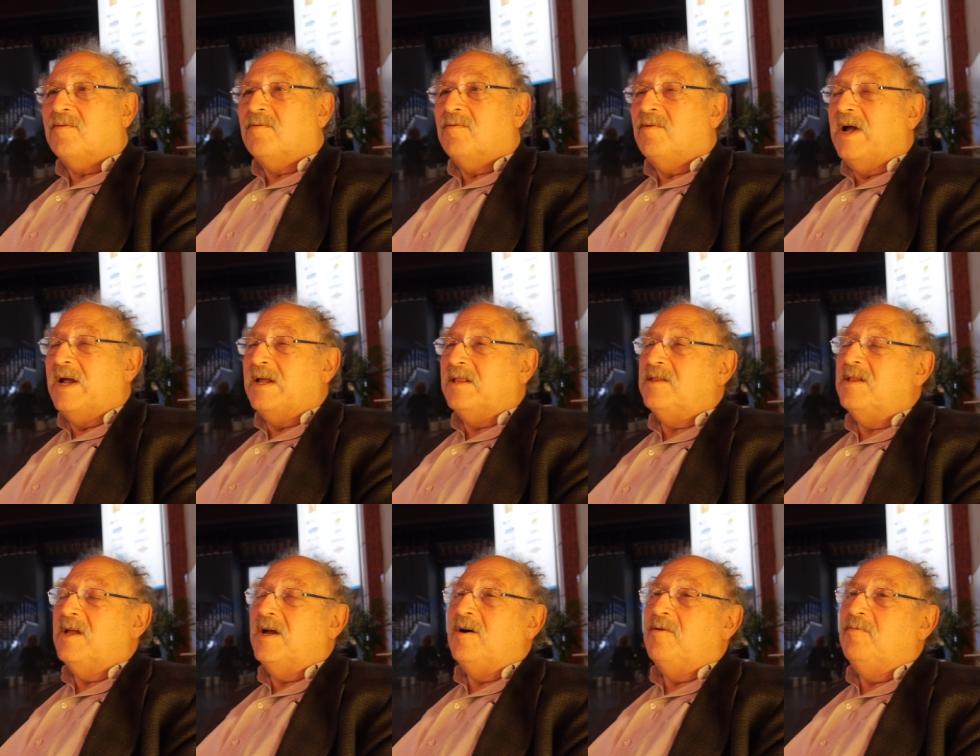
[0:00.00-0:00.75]

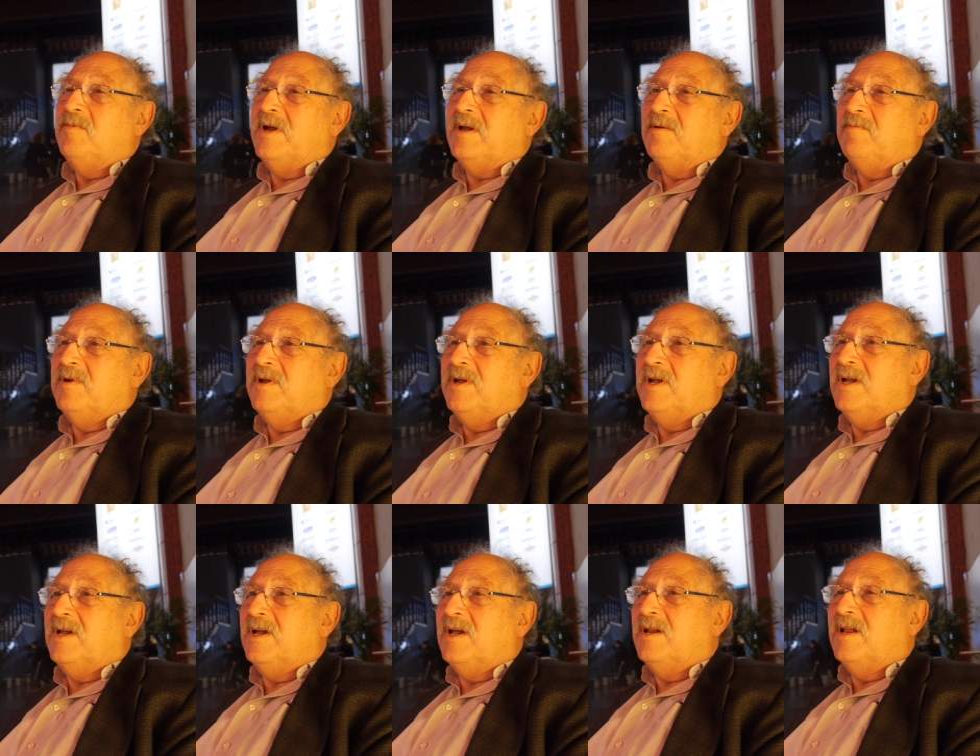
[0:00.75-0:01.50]
Right now,
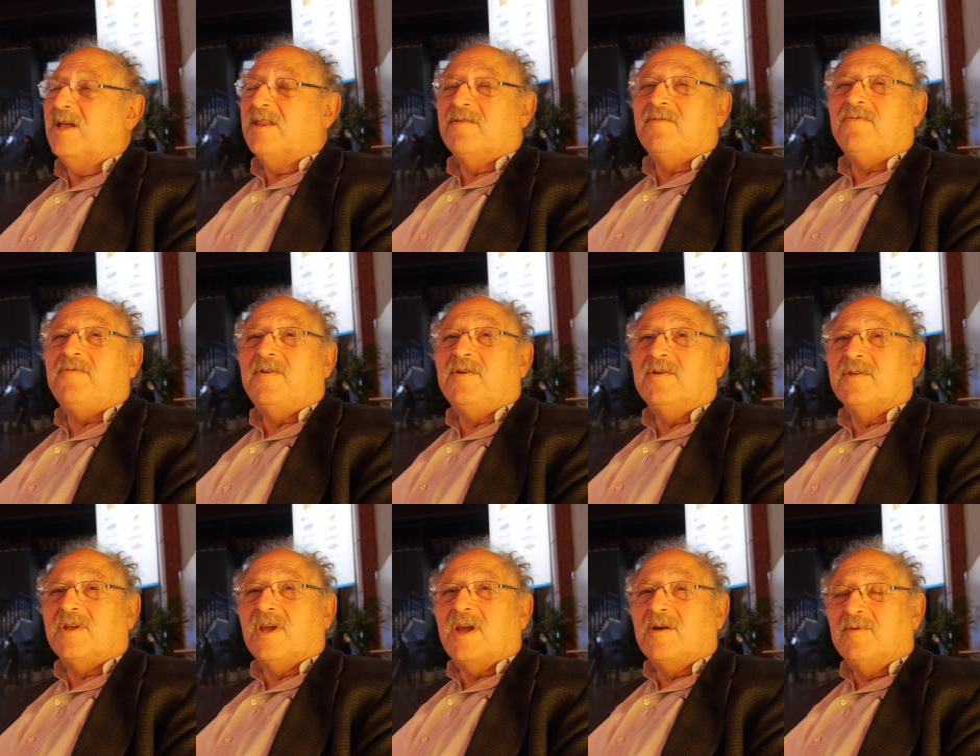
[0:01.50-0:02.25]
maybe another
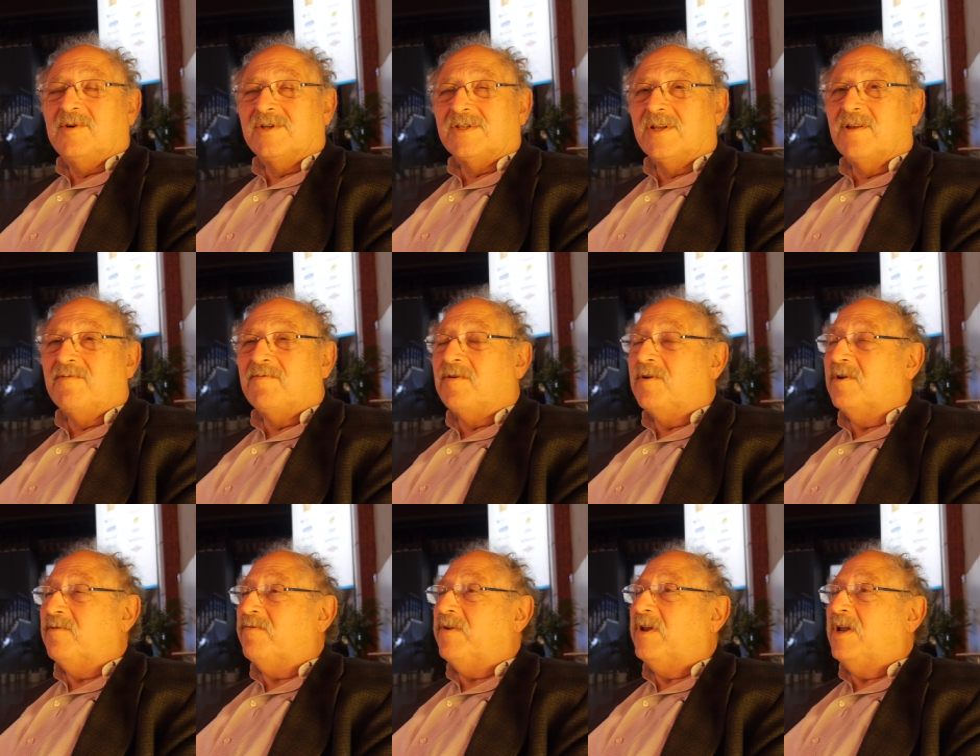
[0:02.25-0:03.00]
40. I was
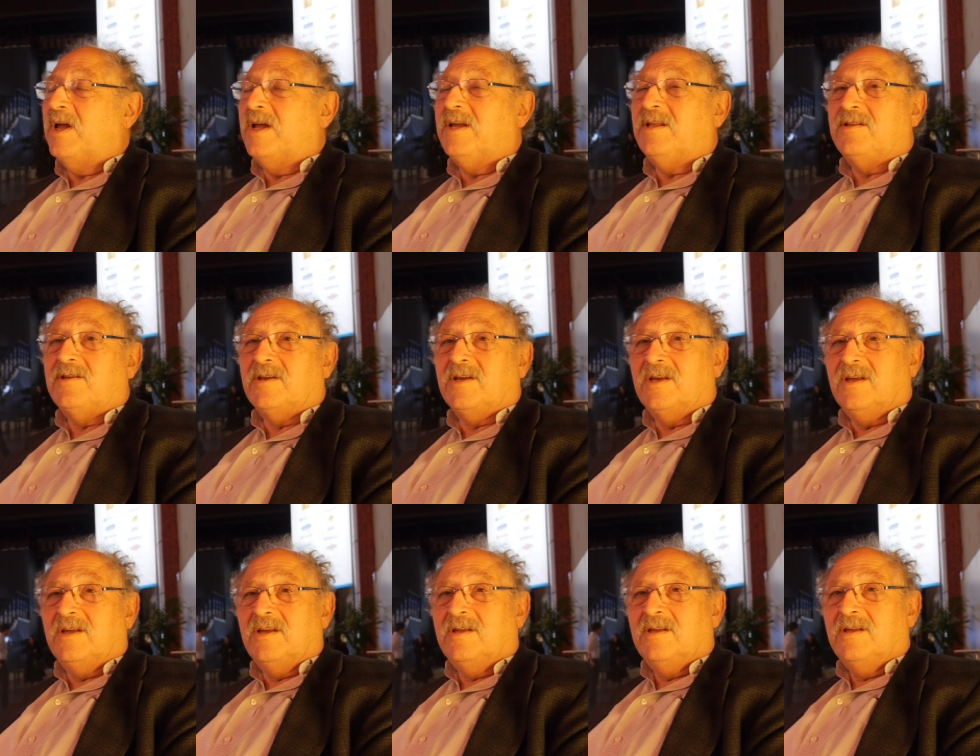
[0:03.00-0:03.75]
involved in
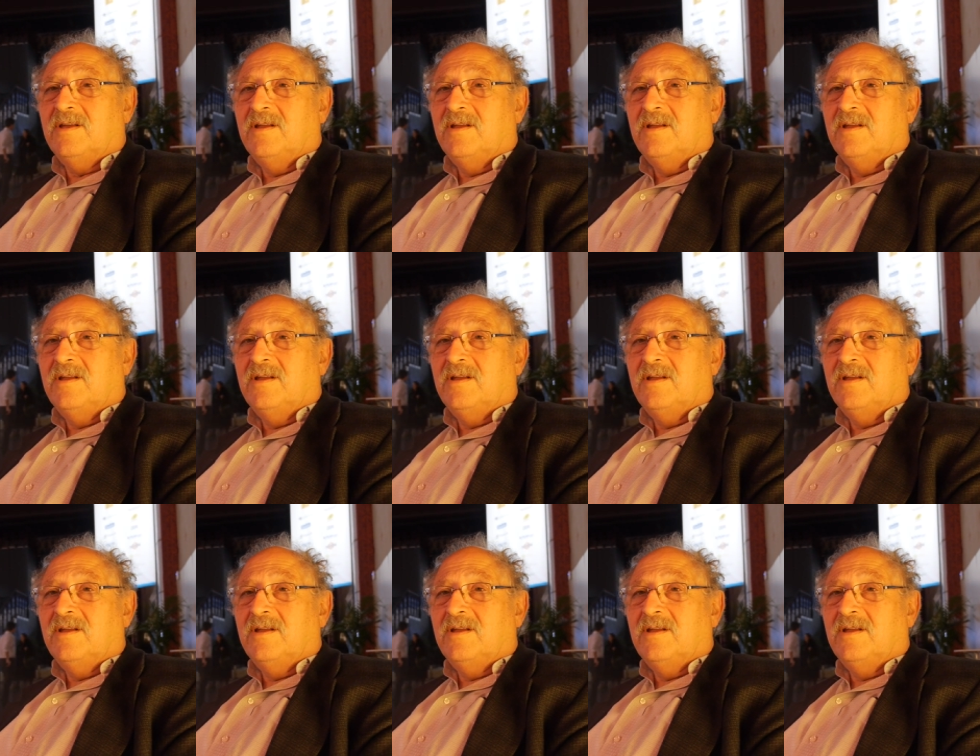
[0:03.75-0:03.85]
80.